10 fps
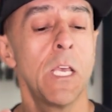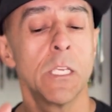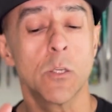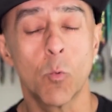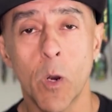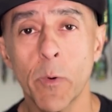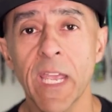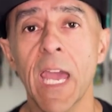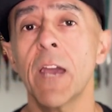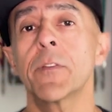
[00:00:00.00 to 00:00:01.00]
So what
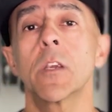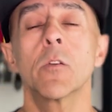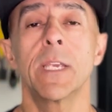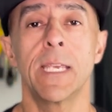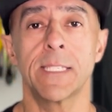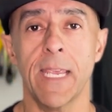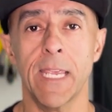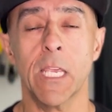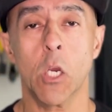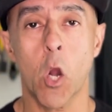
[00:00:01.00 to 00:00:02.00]
we have here is
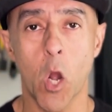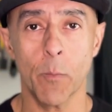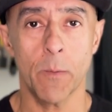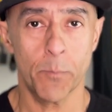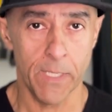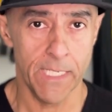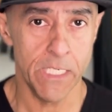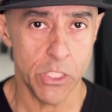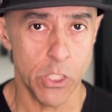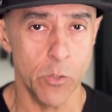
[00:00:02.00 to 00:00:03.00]
a carbon
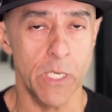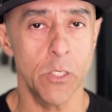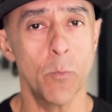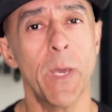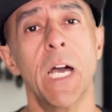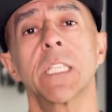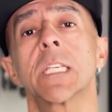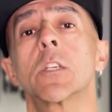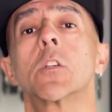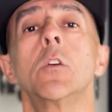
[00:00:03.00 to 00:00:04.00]
plated shoe that New Balance
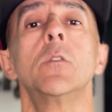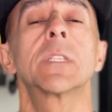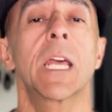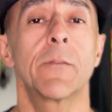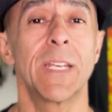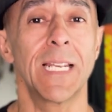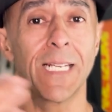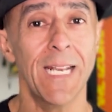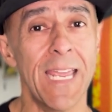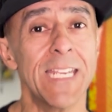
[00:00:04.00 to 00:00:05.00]
introduced kind of
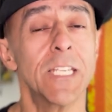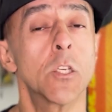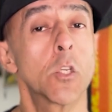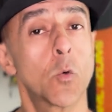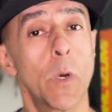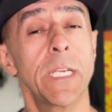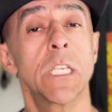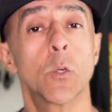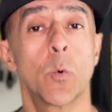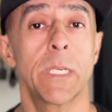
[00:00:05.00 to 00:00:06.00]
in late
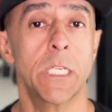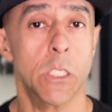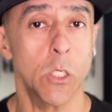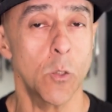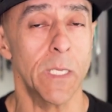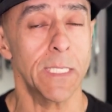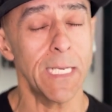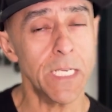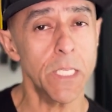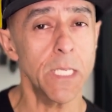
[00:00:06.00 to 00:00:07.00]
2022 at
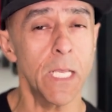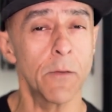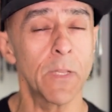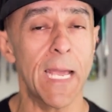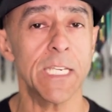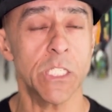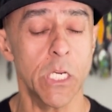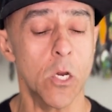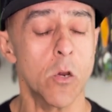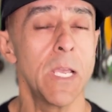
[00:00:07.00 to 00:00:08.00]
the end of last
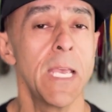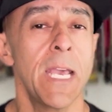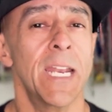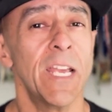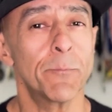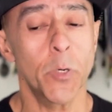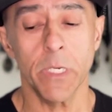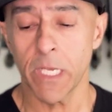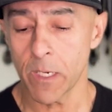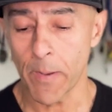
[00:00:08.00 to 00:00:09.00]
year. And I
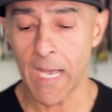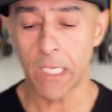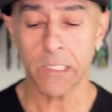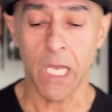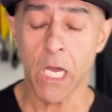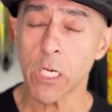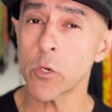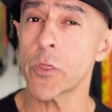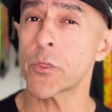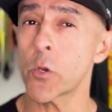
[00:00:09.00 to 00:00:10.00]
put in about
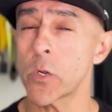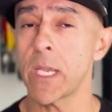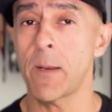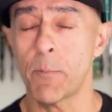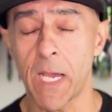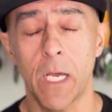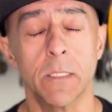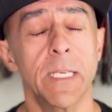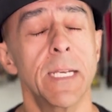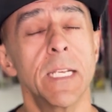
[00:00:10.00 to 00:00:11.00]
138
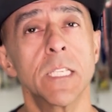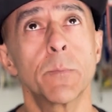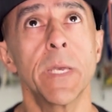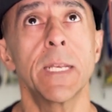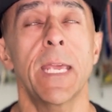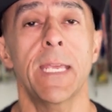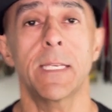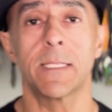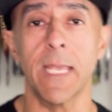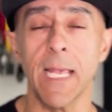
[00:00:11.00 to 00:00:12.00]
miles and it has been a
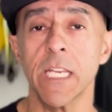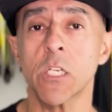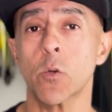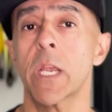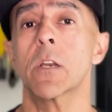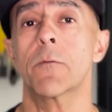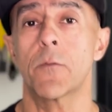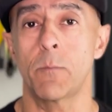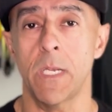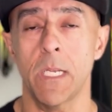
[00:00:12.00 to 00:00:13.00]
daily trainer
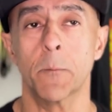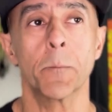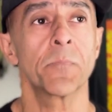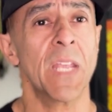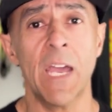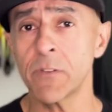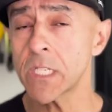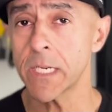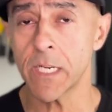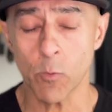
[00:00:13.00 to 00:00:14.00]
for me. I haven't
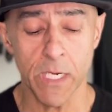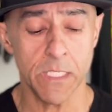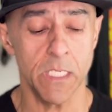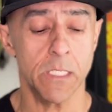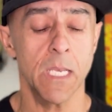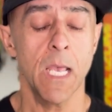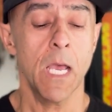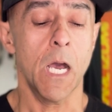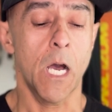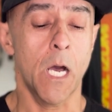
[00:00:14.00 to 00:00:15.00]
done any races
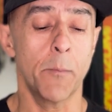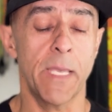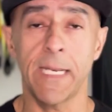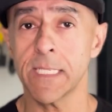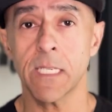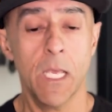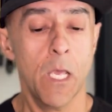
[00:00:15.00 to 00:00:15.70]
in it.